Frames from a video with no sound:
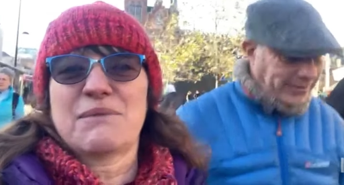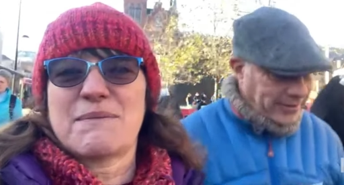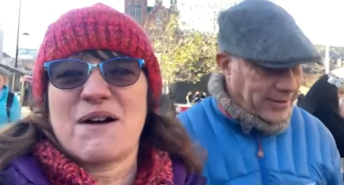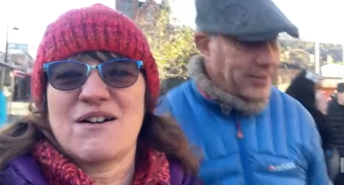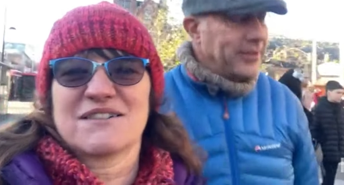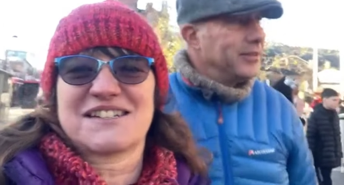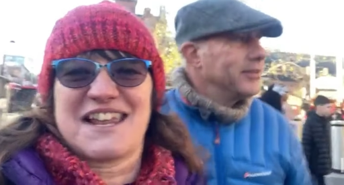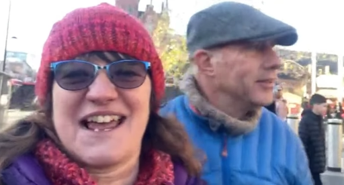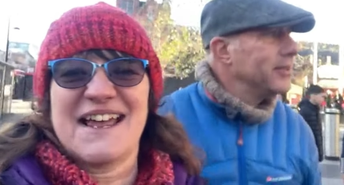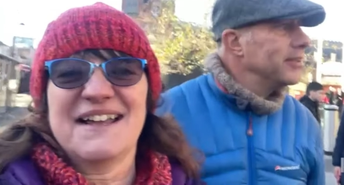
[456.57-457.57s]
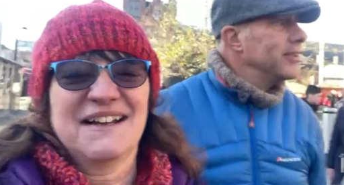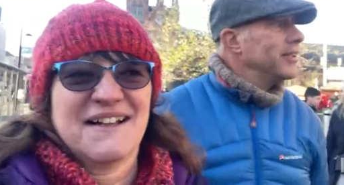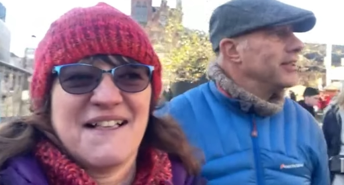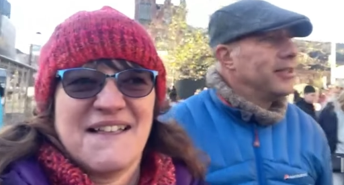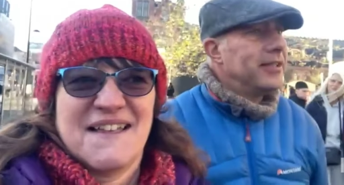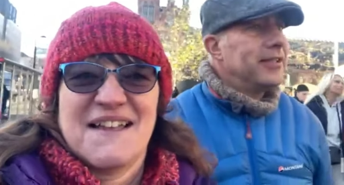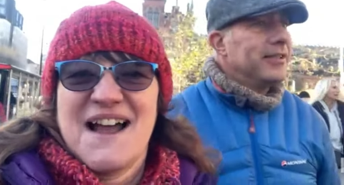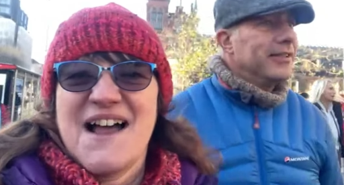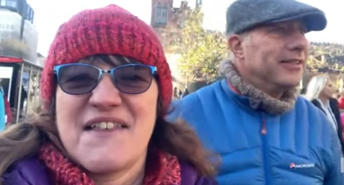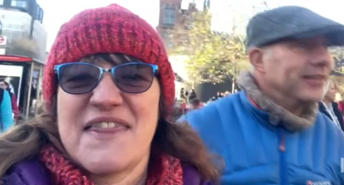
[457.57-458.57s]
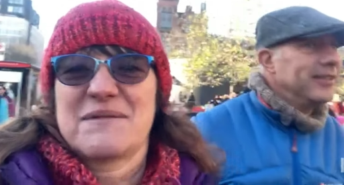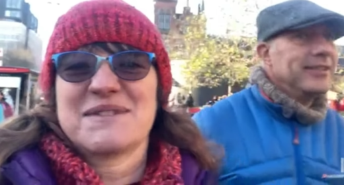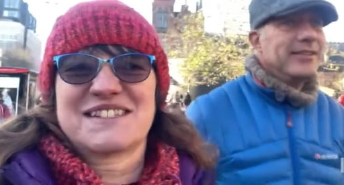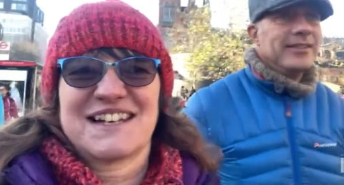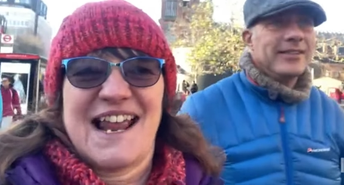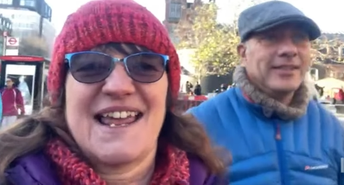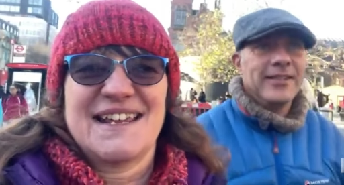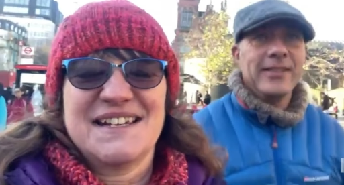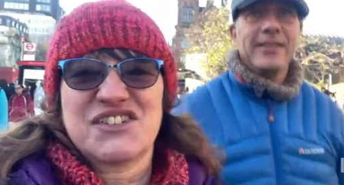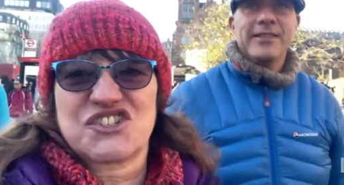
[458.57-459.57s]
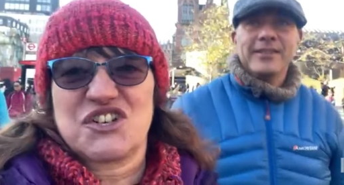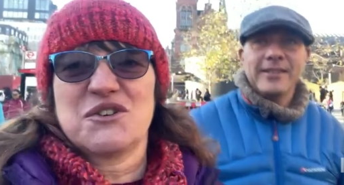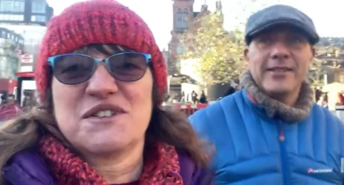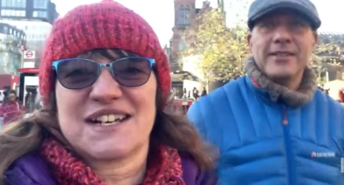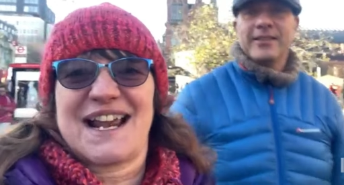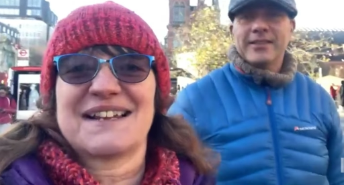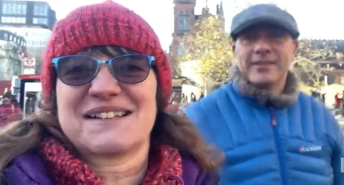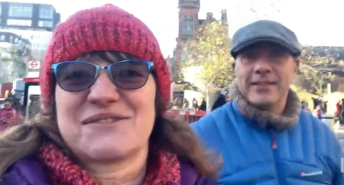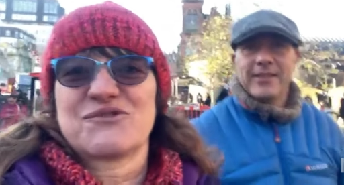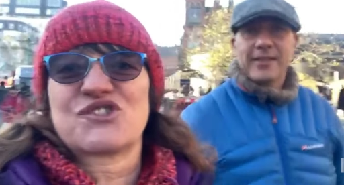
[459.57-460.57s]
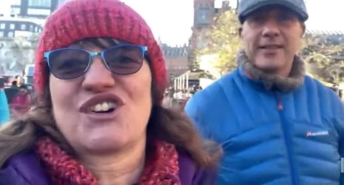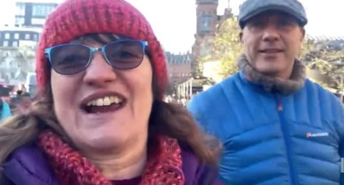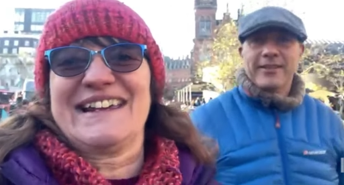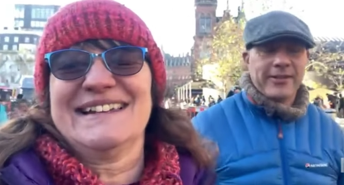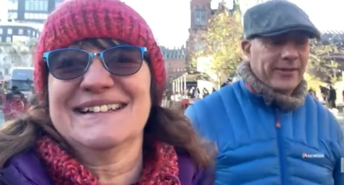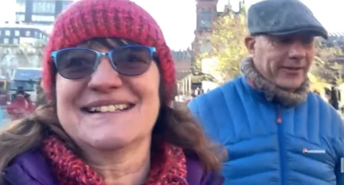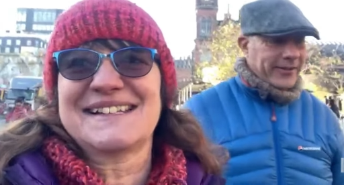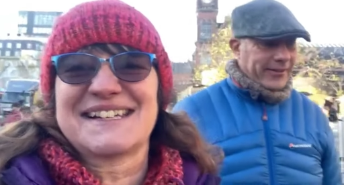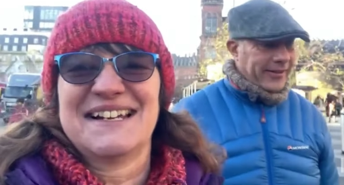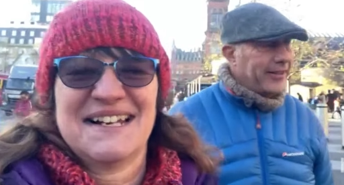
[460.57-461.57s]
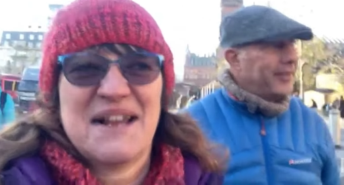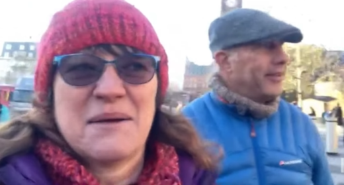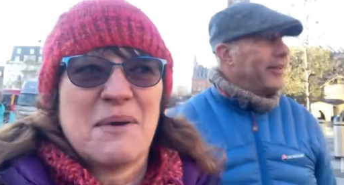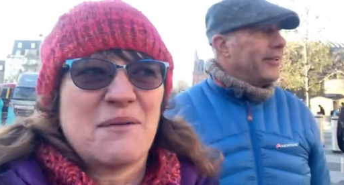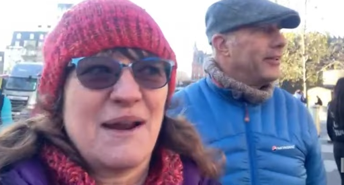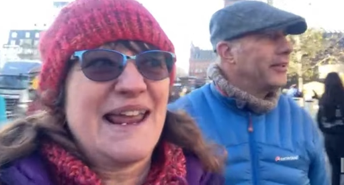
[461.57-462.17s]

Speaker 1: we parked there. And then there was delays due to cancelled trains, but we're